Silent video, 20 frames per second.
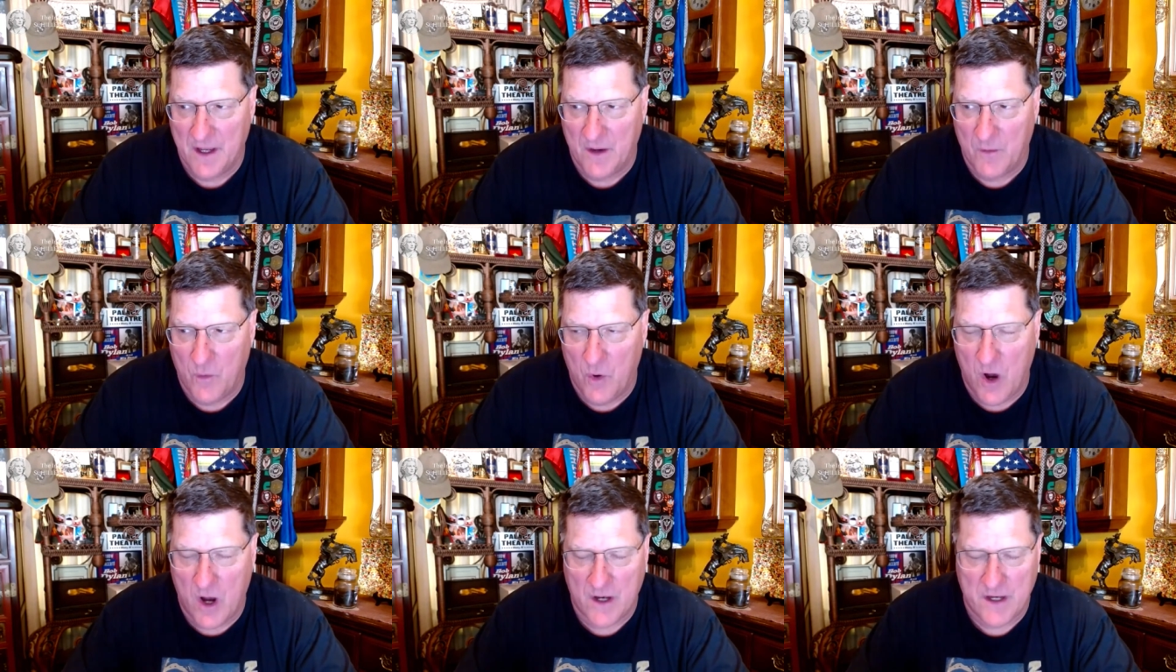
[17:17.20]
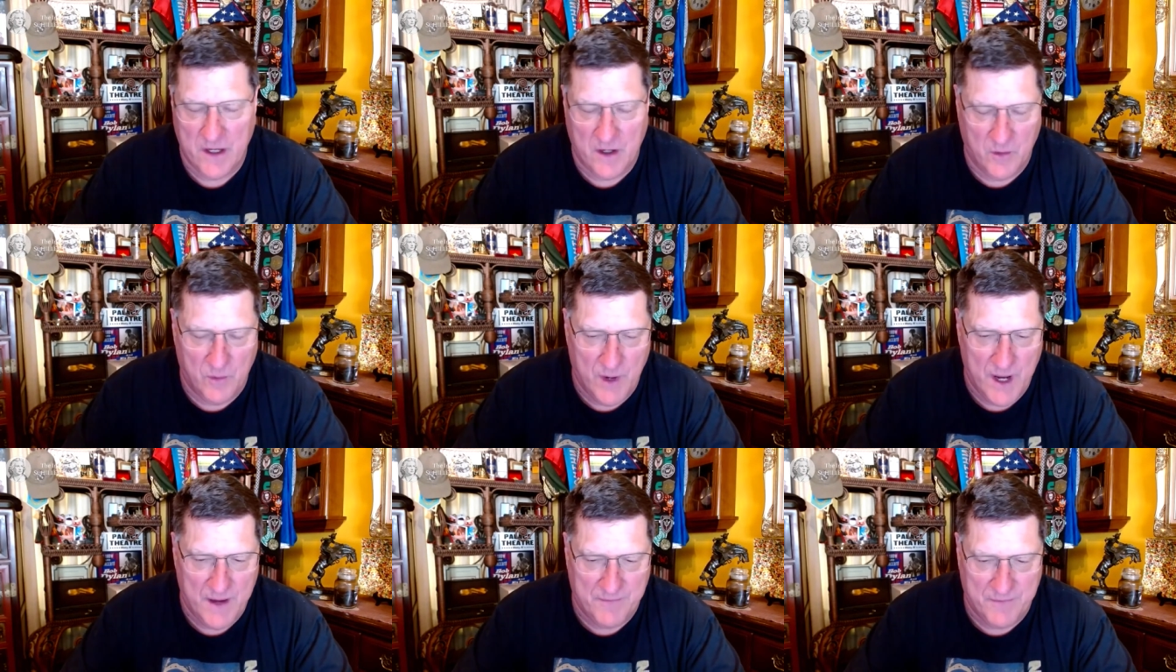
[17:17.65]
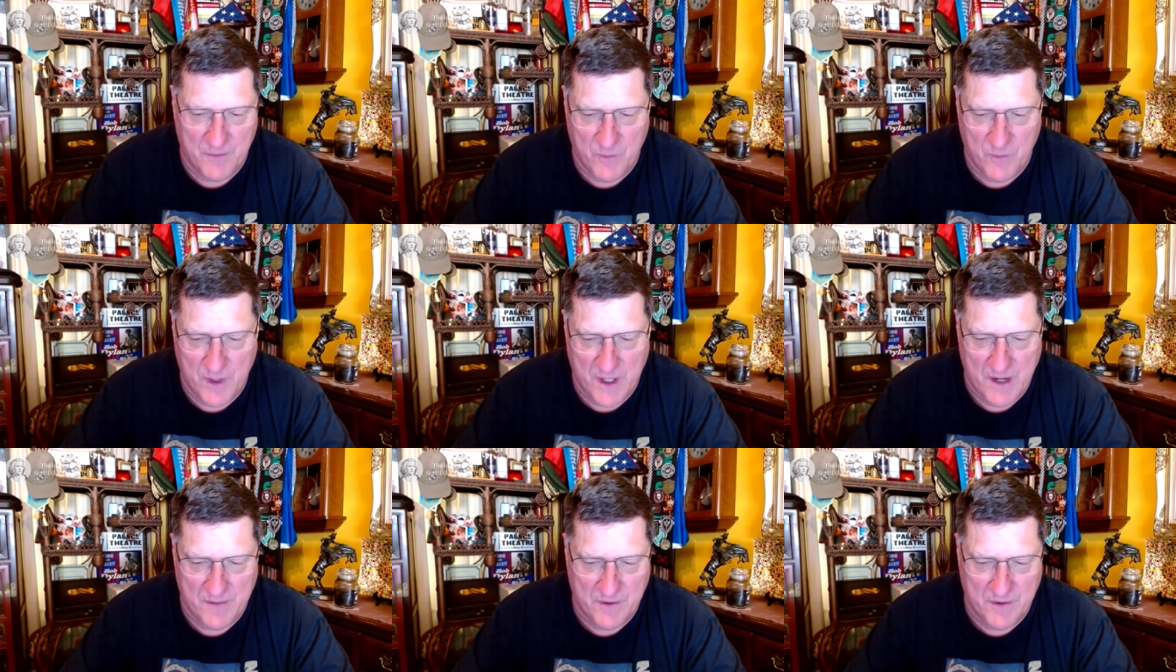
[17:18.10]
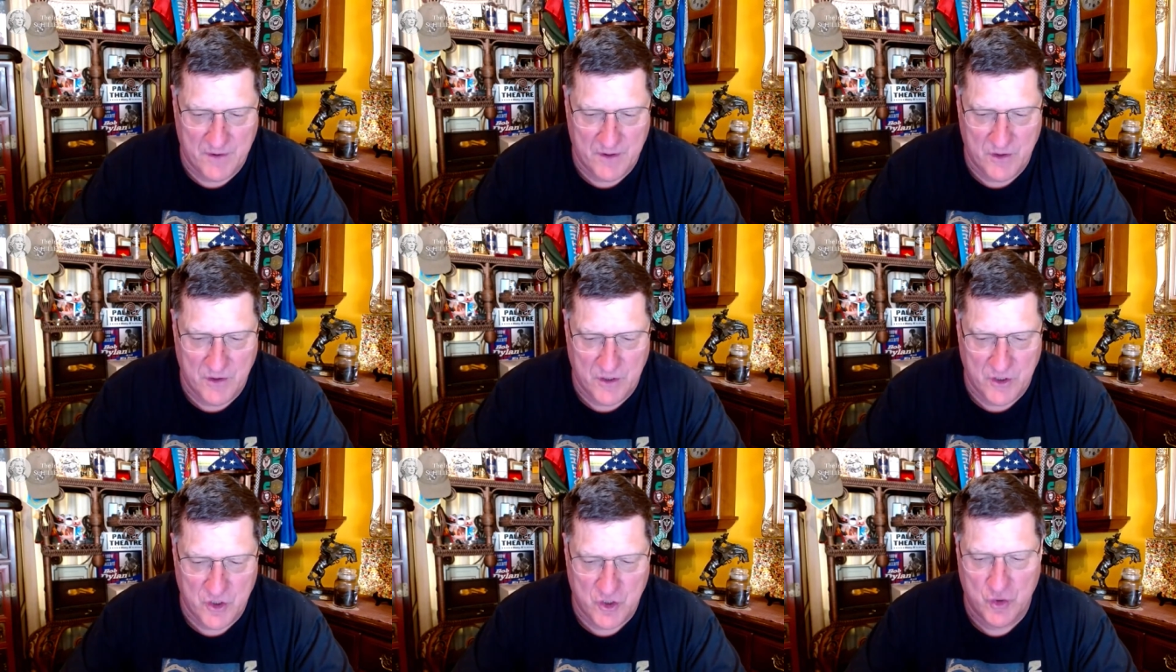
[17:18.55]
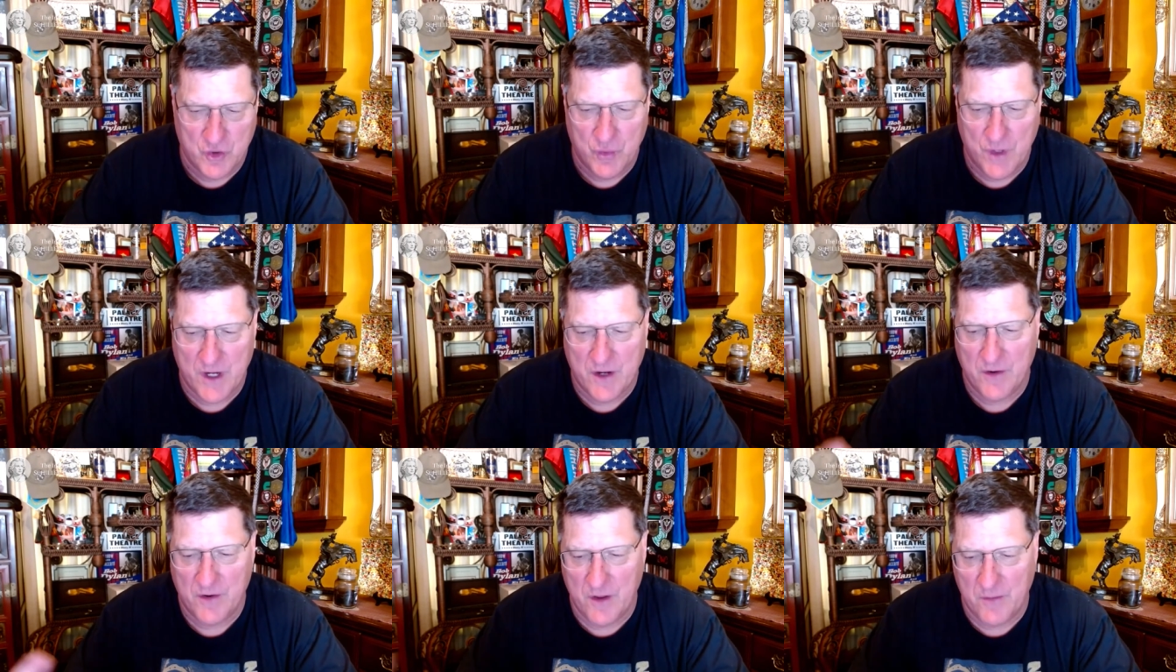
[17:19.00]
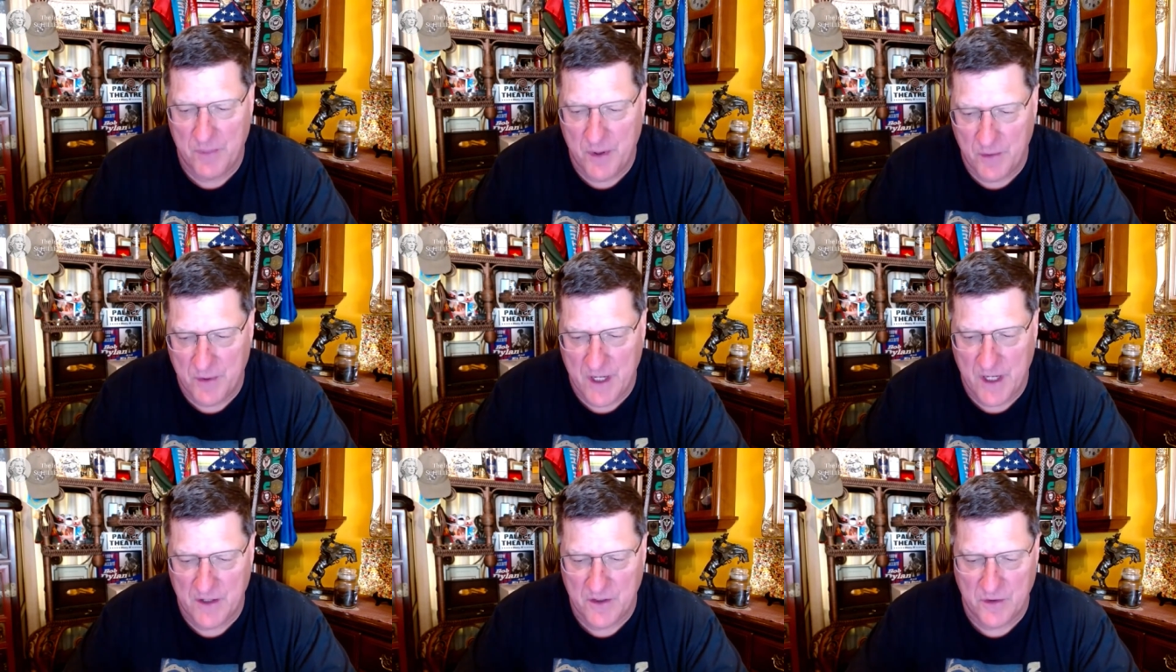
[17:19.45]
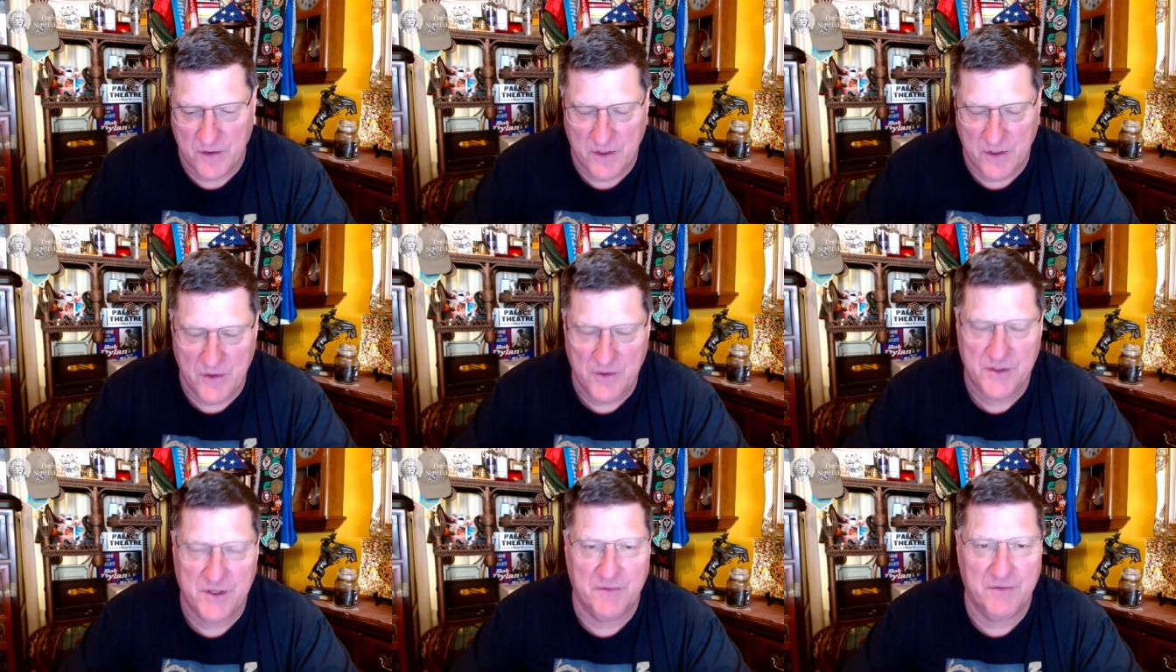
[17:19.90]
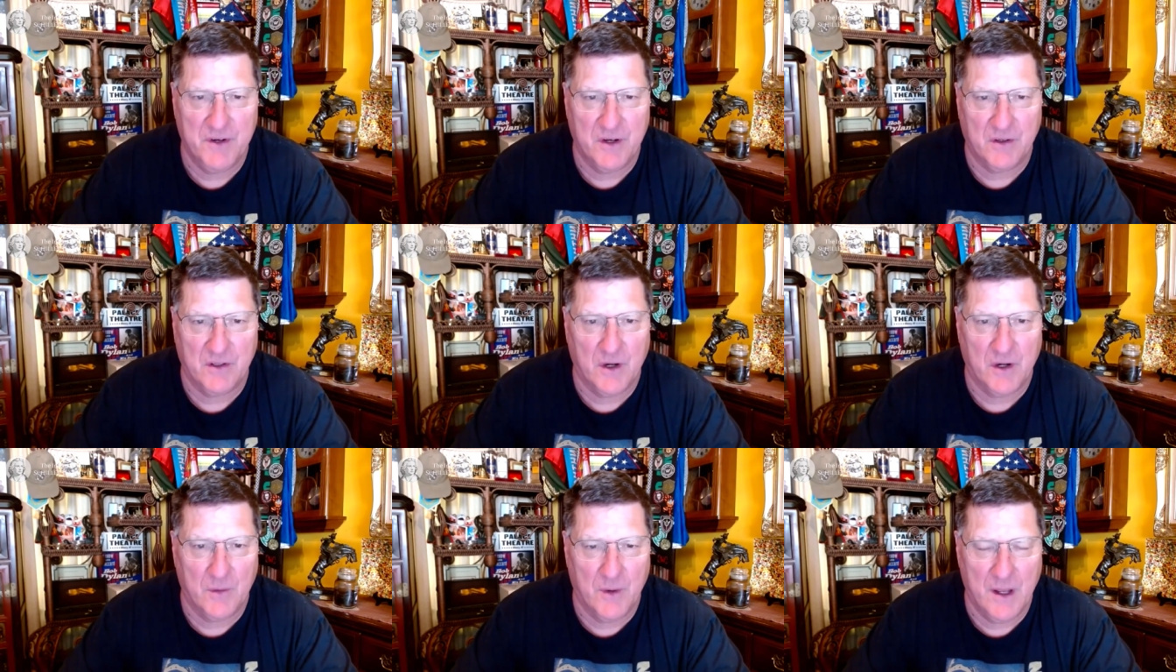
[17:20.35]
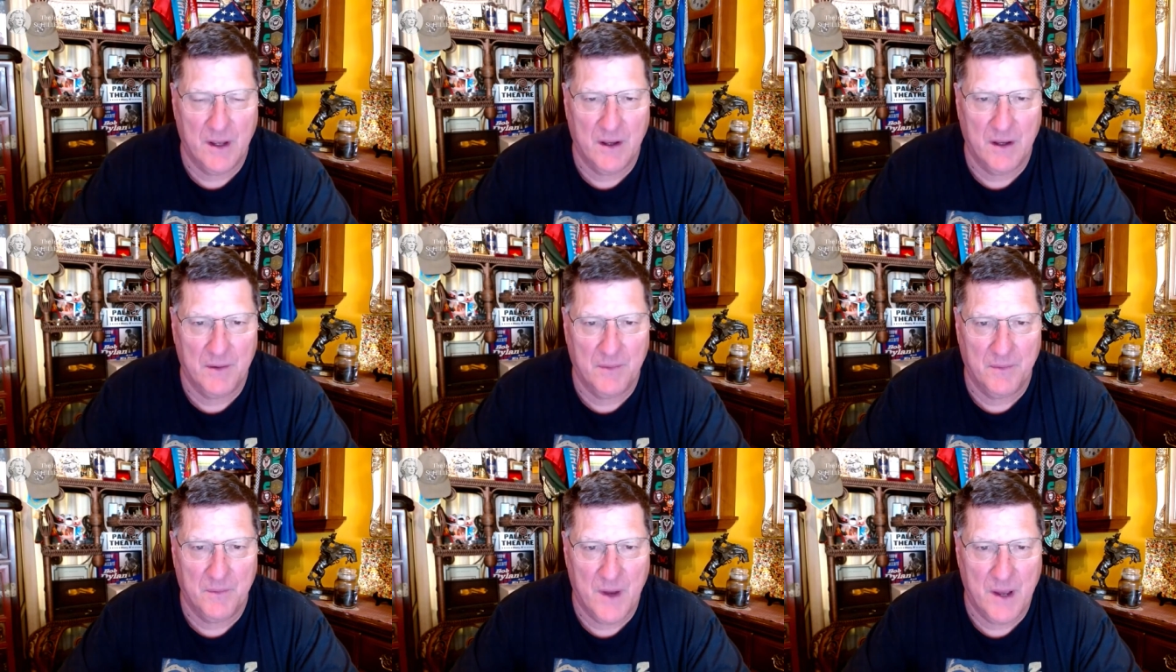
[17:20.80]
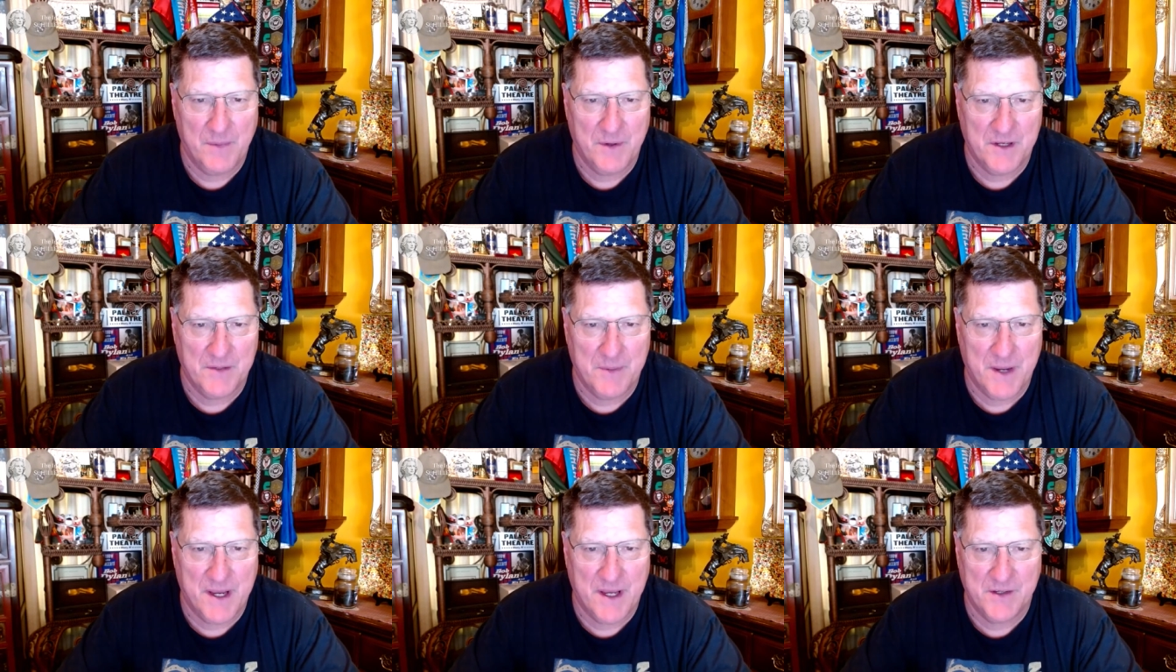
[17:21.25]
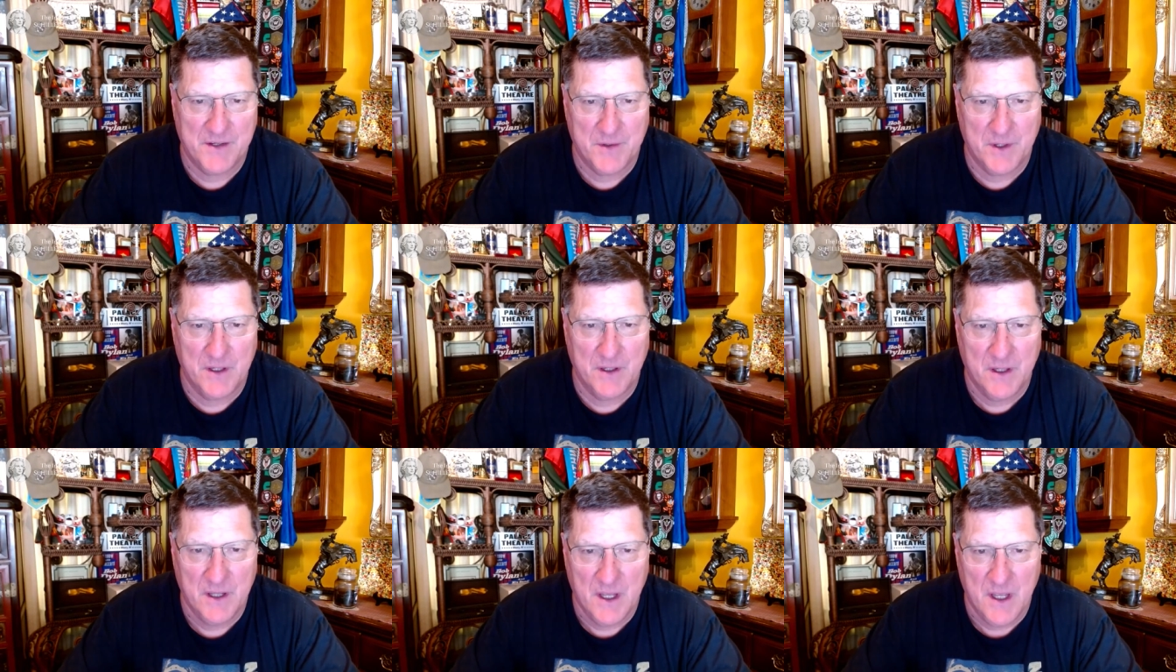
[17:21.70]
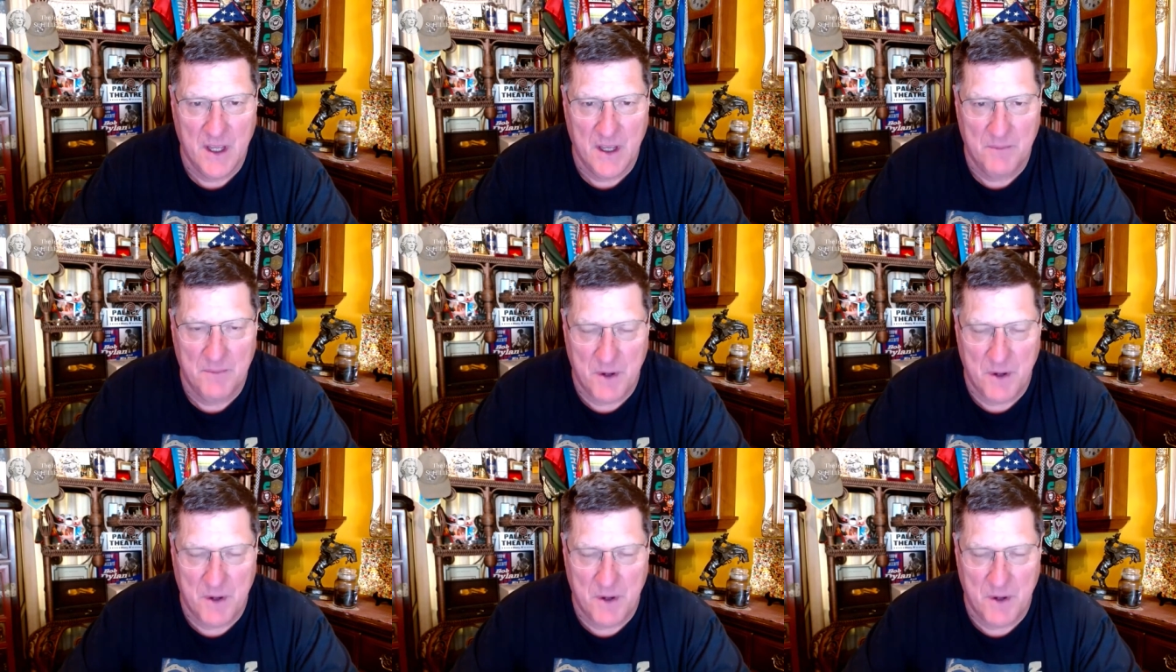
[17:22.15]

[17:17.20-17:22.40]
uh, walking away from whatever could trigger the potential use of nuclear we uh, weapons by Israel,